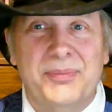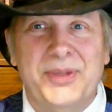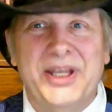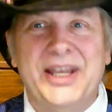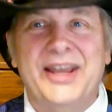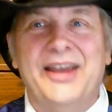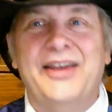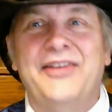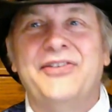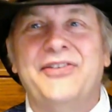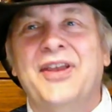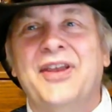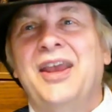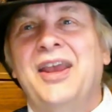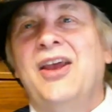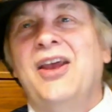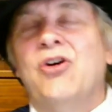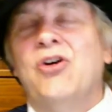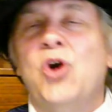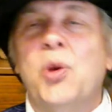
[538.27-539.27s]
because
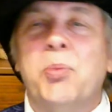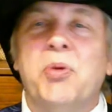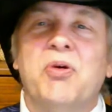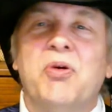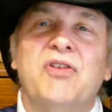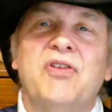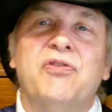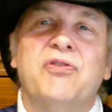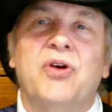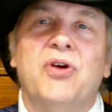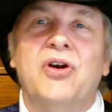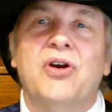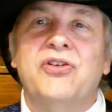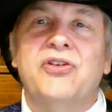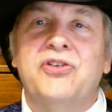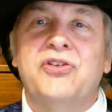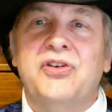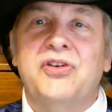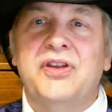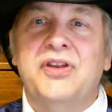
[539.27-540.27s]
Cooper
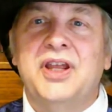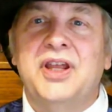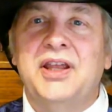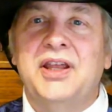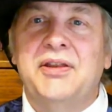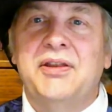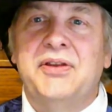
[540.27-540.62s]
refers to the,